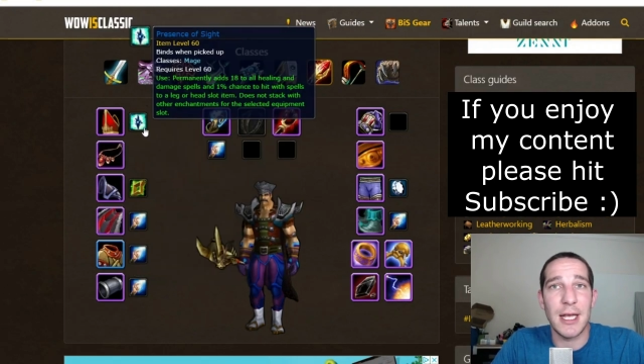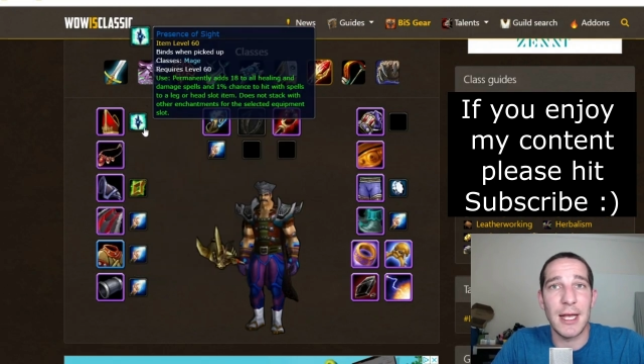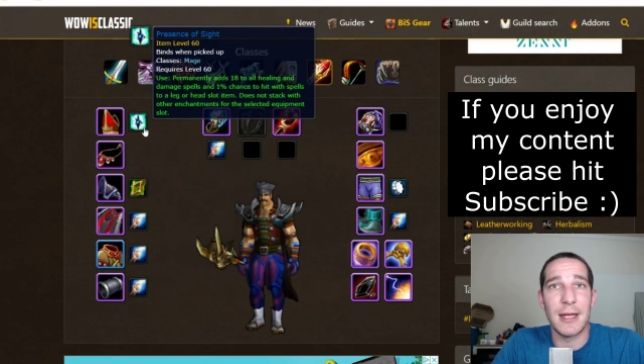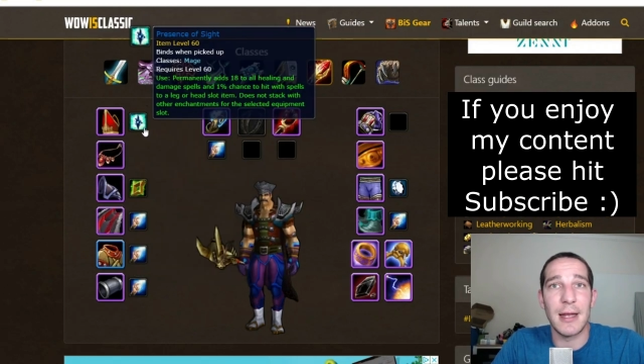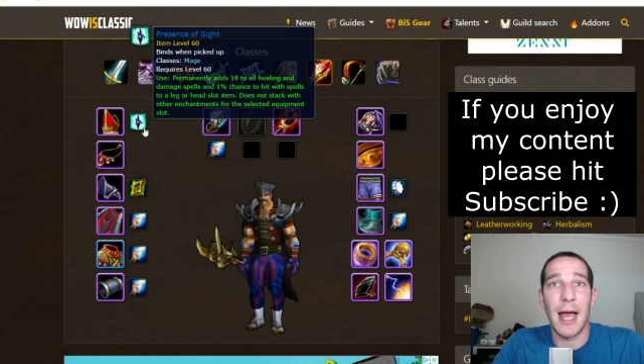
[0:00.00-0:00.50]

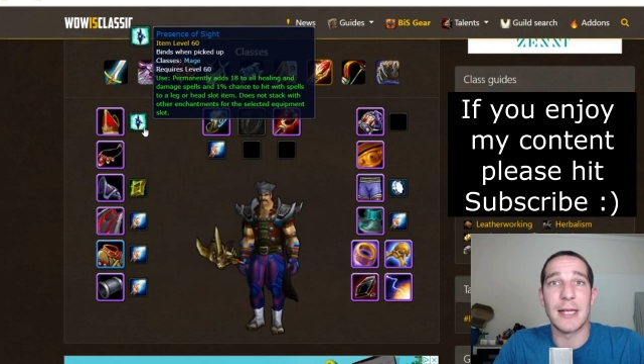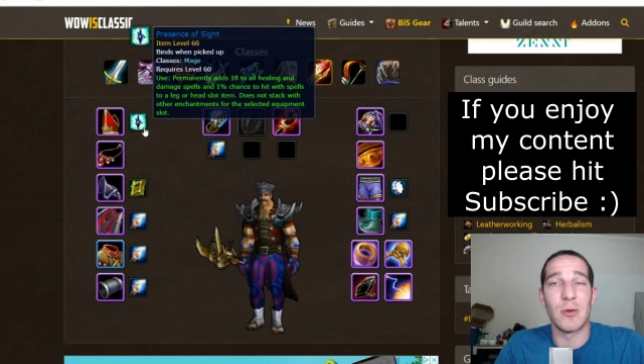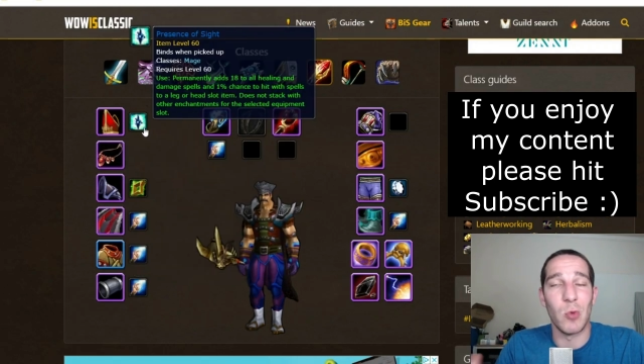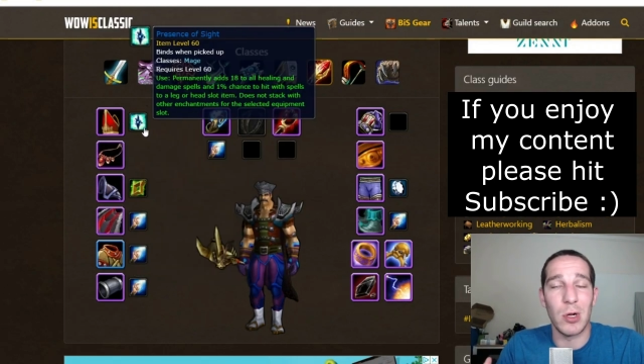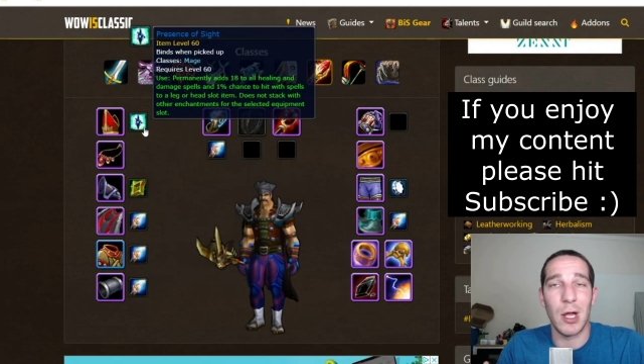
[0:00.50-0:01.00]
and
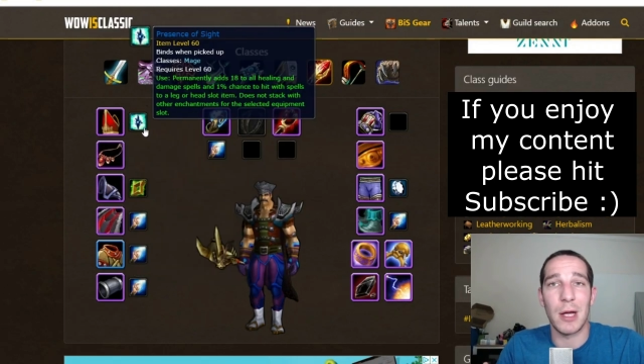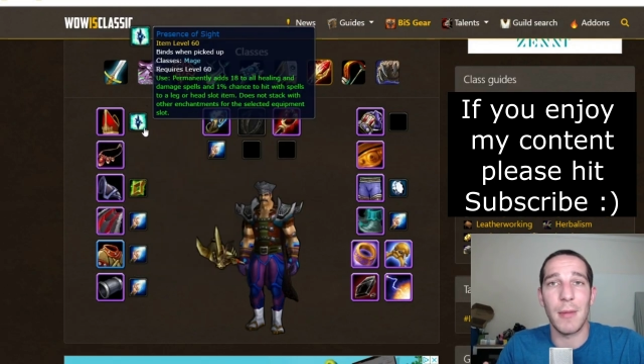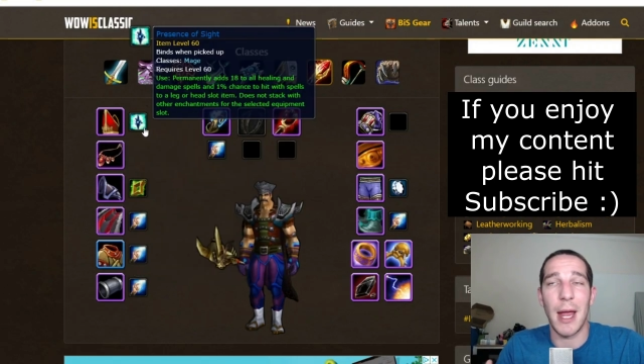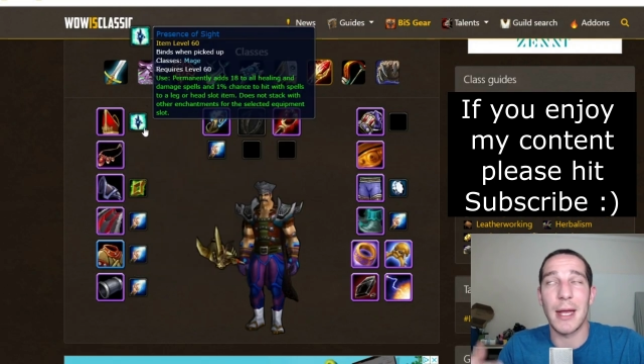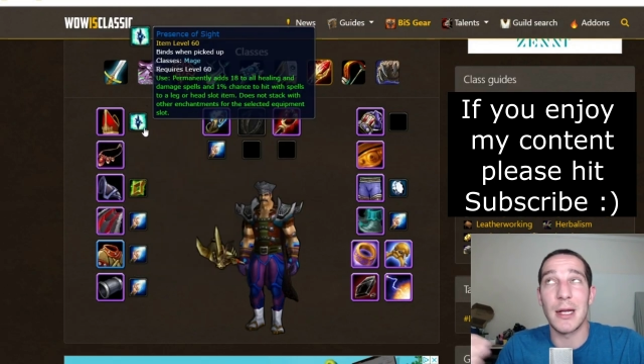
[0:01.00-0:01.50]
as a warlock
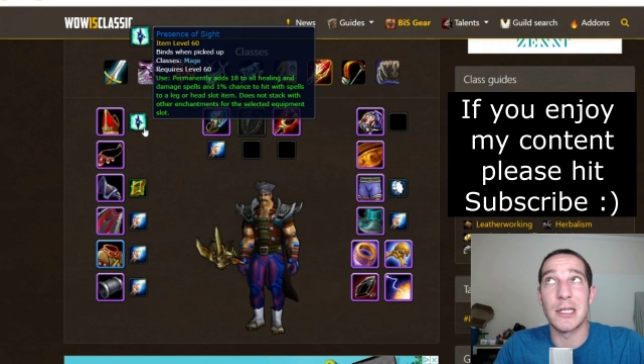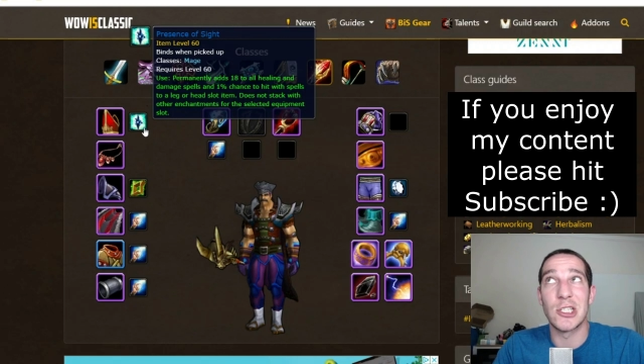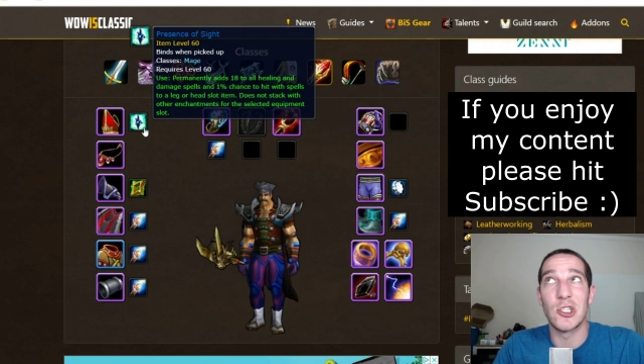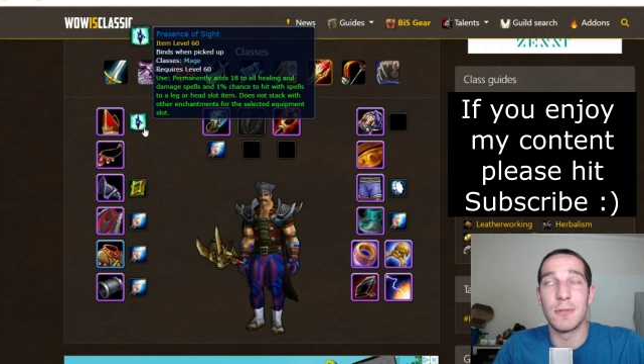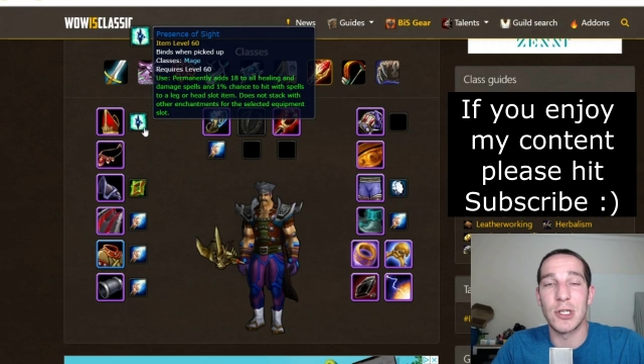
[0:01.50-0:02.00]
main,
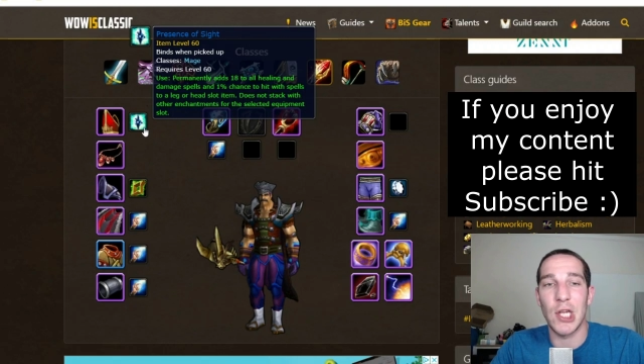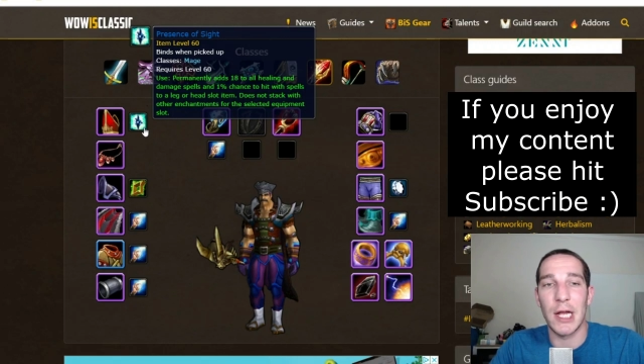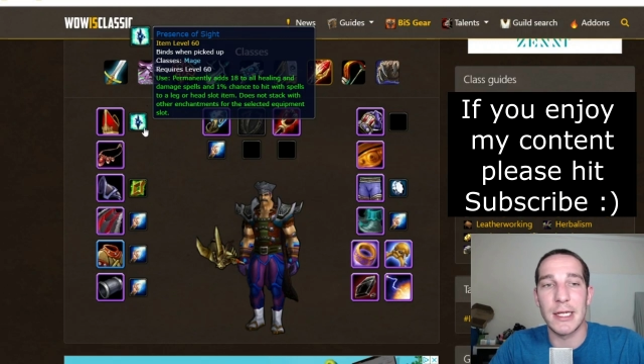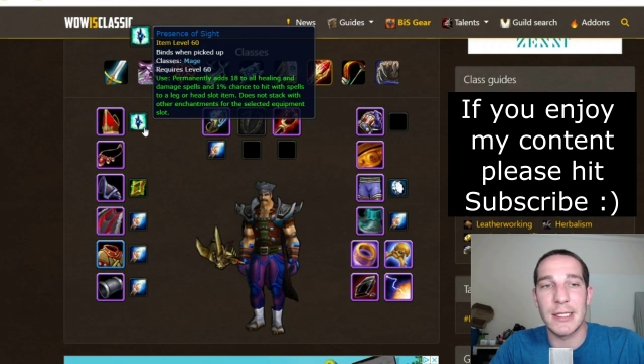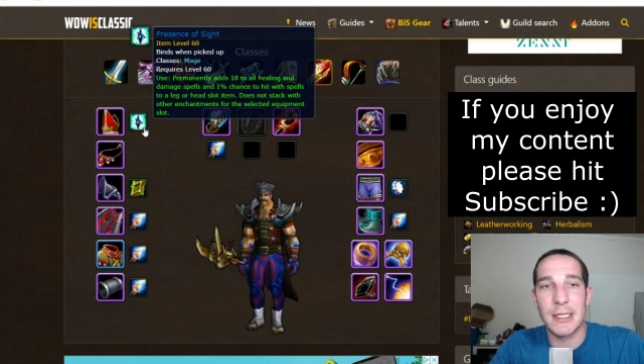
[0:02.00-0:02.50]
super
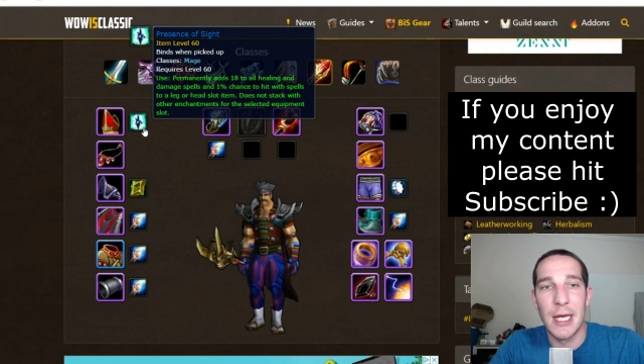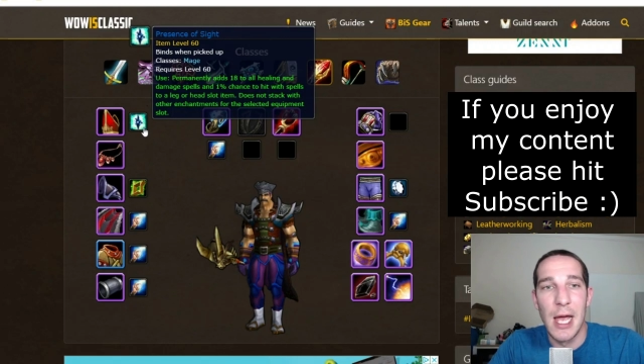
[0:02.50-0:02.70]
jealous,